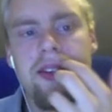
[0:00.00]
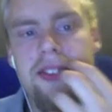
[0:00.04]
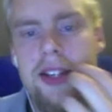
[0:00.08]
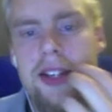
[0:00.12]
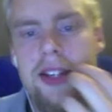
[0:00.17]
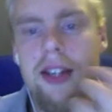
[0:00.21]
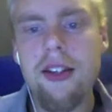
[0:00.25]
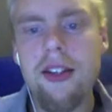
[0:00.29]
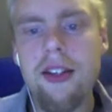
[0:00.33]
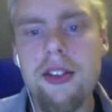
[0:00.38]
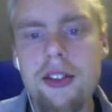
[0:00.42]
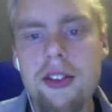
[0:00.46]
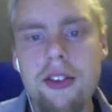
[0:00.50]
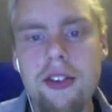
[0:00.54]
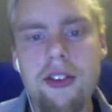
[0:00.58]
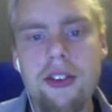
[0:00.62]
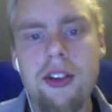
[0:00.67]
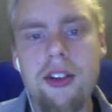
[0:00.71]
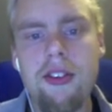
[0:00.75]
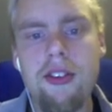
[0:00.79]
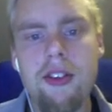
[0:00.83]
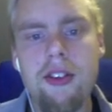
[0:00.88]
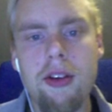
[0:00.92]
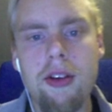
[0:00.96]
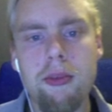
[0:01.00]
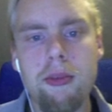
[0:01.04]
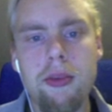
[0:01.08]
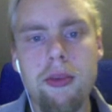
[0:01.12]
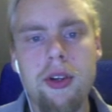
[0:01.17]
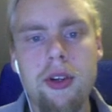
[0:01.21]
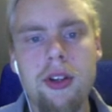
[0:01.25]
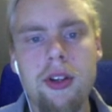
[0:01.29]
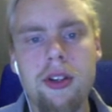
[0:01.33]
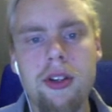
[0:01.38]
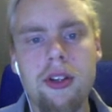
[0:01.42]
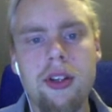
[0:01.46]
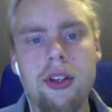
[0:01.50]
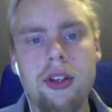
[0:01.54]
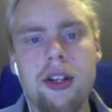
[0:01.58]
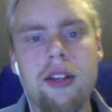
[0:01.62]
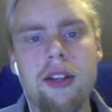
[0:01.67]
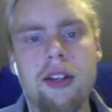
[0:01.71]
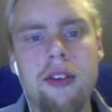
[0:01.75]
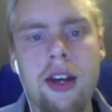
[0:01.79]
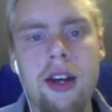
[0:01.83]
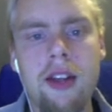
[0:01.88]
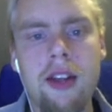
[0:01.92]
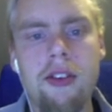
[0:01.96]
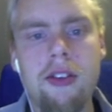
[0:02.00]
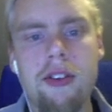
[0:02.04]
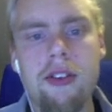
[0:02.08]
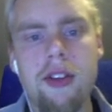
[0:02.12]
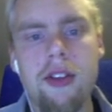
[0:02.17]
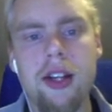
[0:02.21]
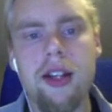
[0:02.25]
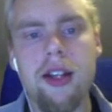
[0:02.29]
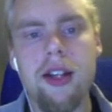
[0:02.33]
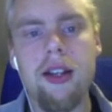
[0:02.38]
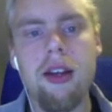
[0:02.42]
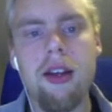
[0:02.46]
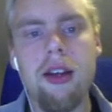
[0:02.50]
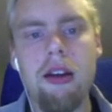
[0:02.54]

The editor sets up an advanced like